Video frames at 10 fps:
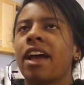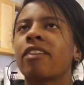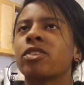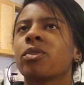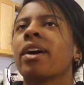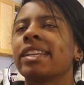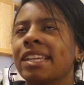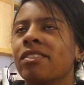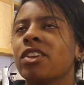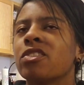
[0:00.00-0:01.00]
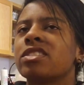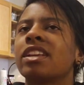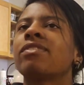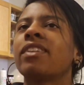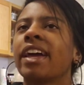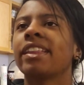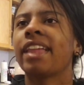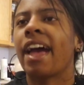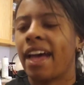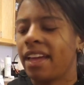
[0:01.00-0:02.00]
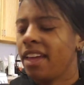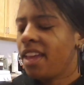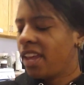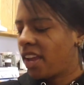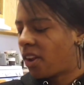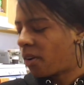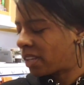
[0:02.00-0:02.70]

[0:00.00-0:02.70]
actual activity, you know, stuff like that, you know?